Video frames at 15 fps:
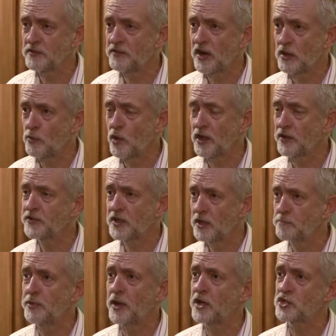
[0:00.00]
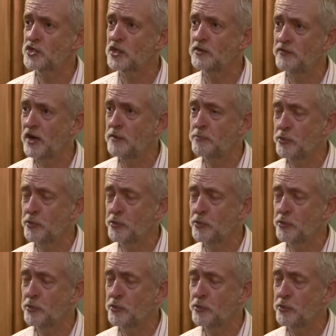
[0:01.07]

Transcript: the very wealthy and punishing the very